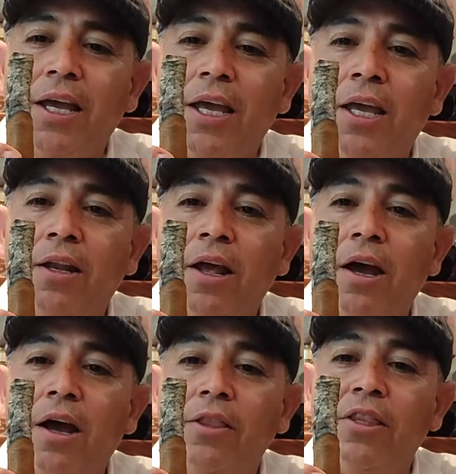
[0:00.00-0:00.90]
in
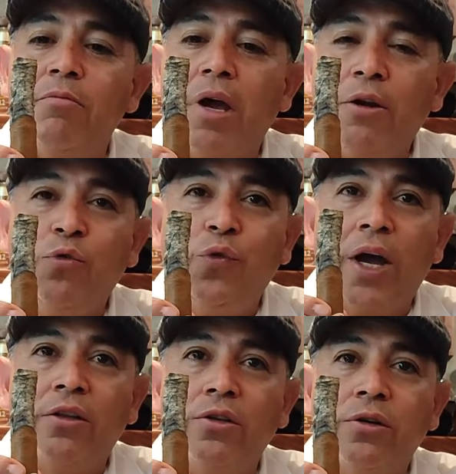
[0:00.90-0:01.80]
the
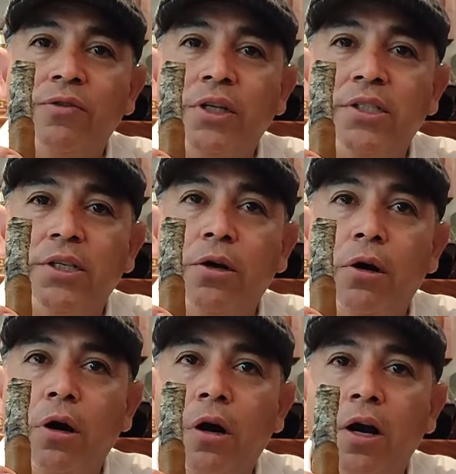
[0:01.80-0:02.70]
manufacture of the
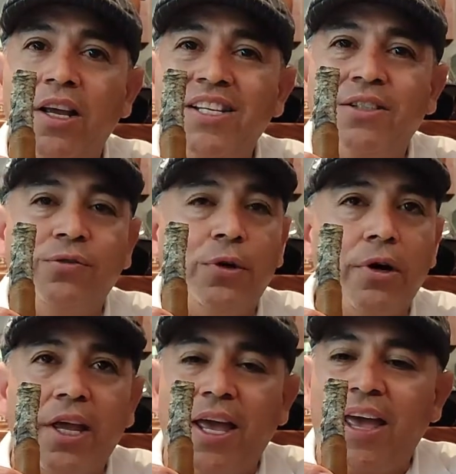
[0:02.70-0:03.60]
cigar is
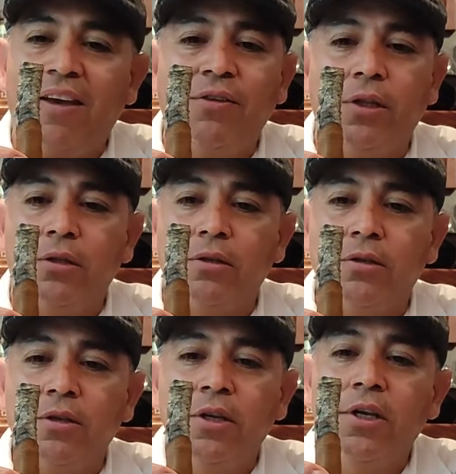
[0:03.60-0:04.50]
very
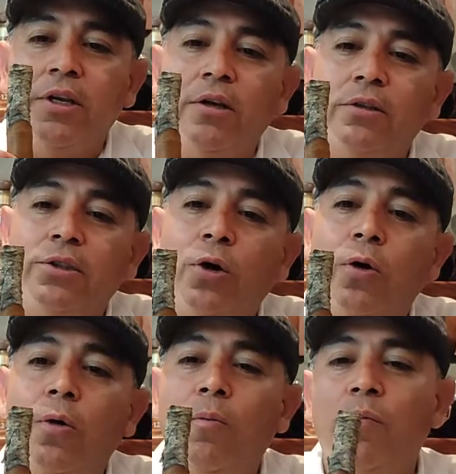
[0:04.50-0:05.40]
evident.
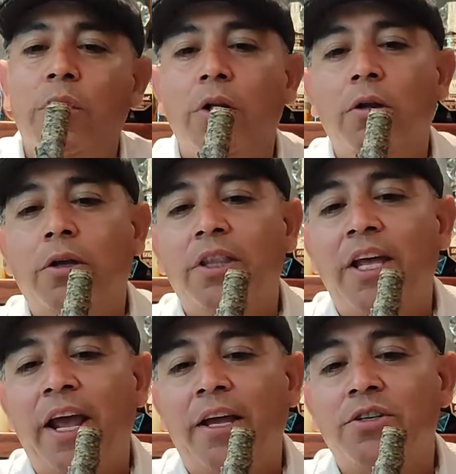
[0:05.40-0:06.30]
So look at
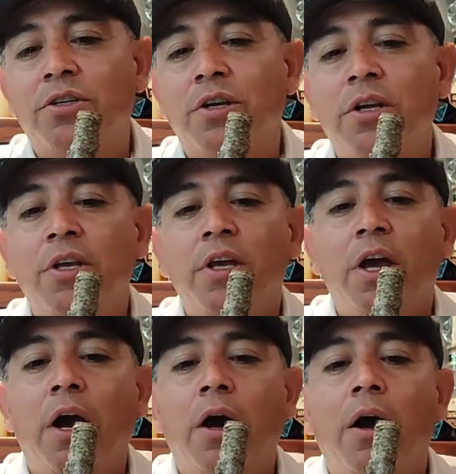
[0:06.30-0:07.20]
that ash.
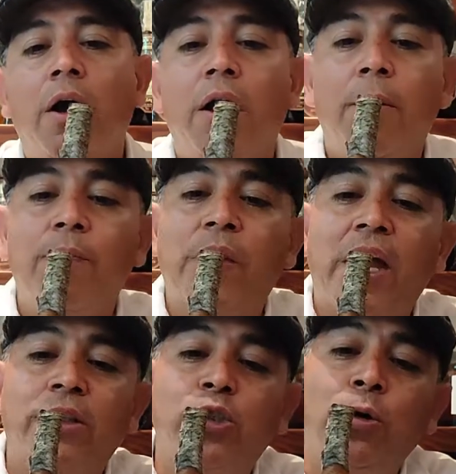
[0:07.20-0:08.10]

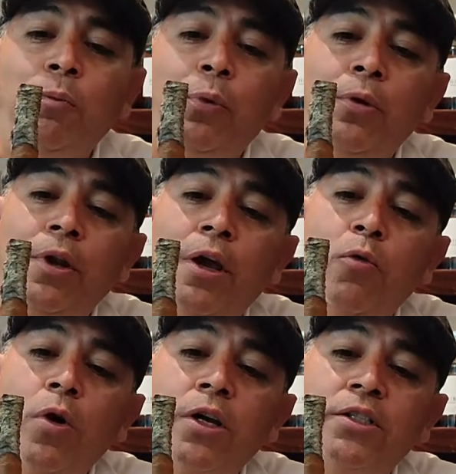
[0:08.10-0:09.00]
At some point I
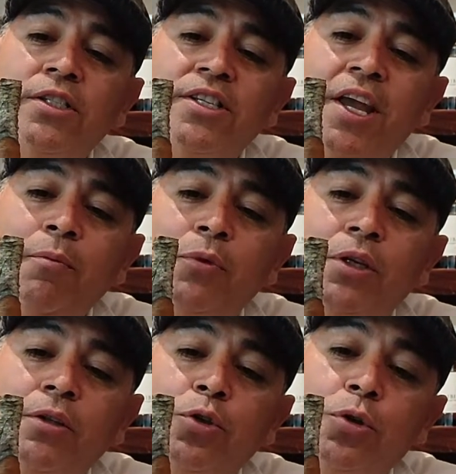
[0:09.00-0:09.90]
was
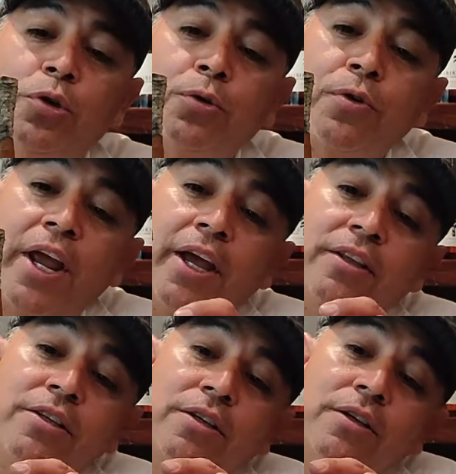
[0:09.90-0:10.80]
tempted to
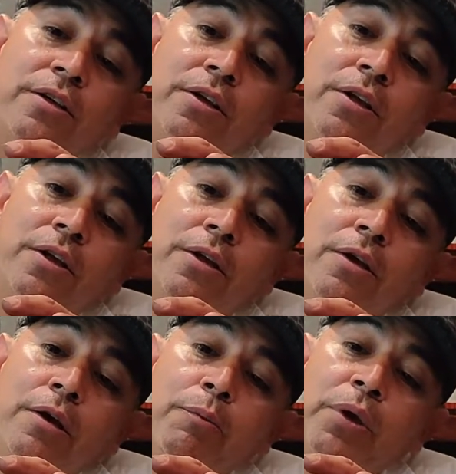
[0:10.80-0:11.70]
correct
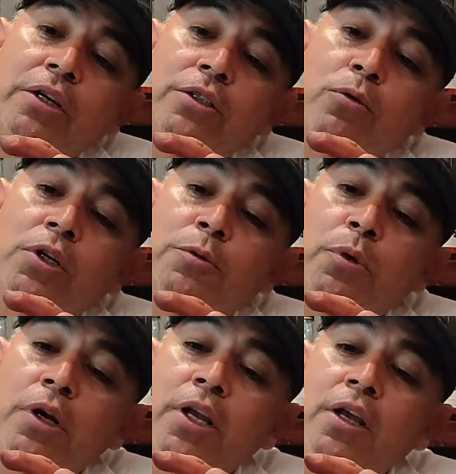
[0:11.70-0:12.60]
because it was
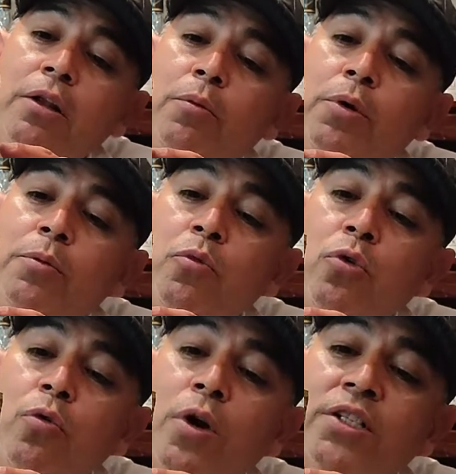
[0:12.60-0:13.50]
burning a little bit
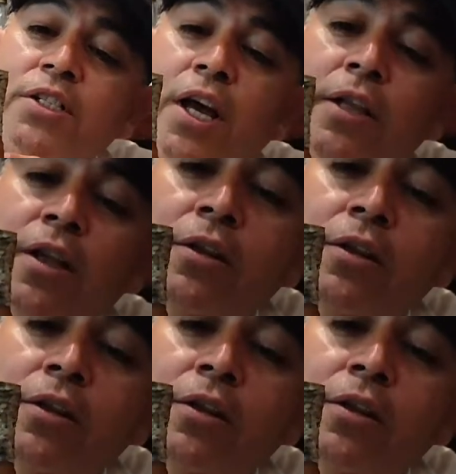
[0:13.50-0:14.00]
more one side than